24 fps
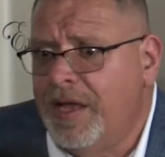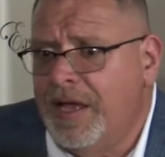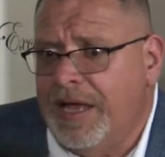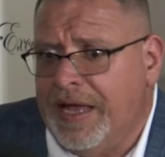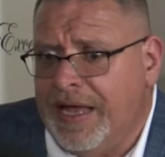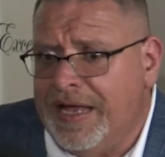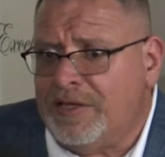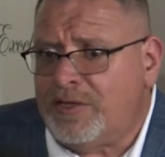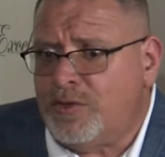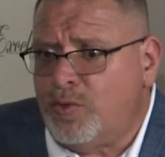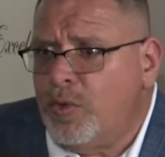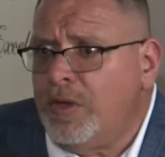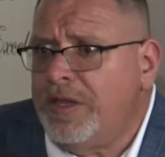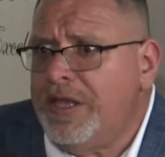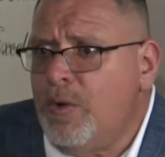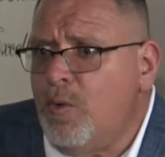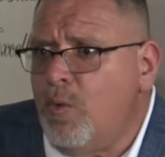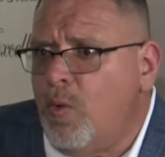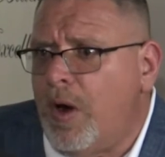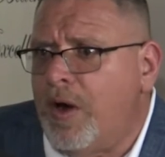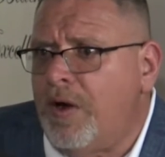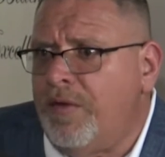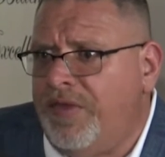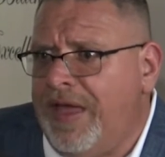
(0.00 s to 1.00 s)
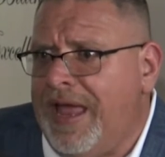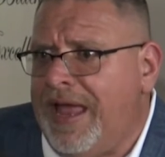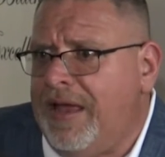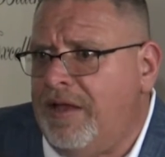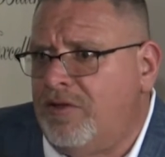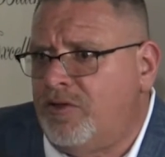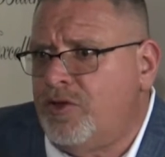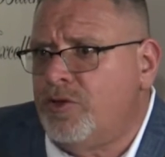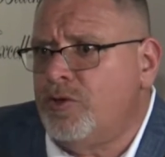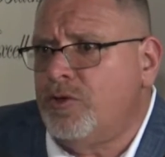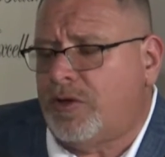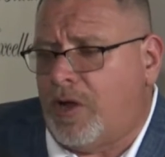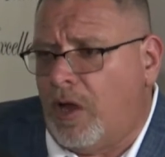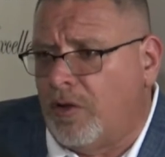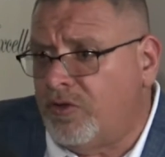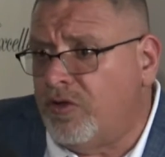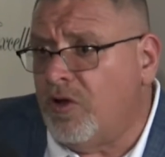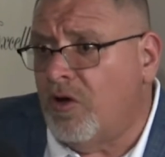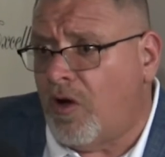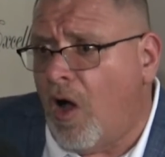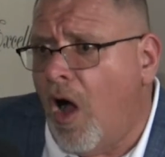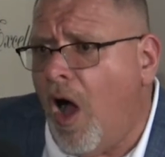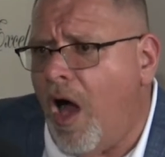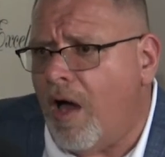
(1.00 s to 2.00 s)
it's really where they took
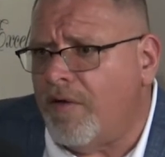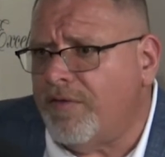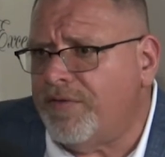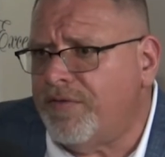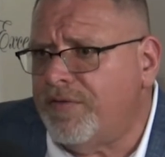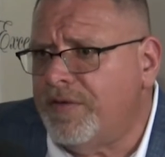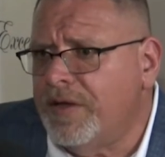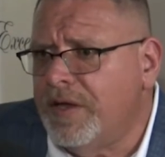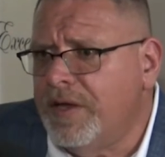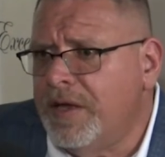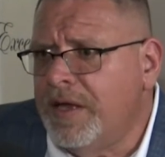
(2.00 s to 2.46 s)
took off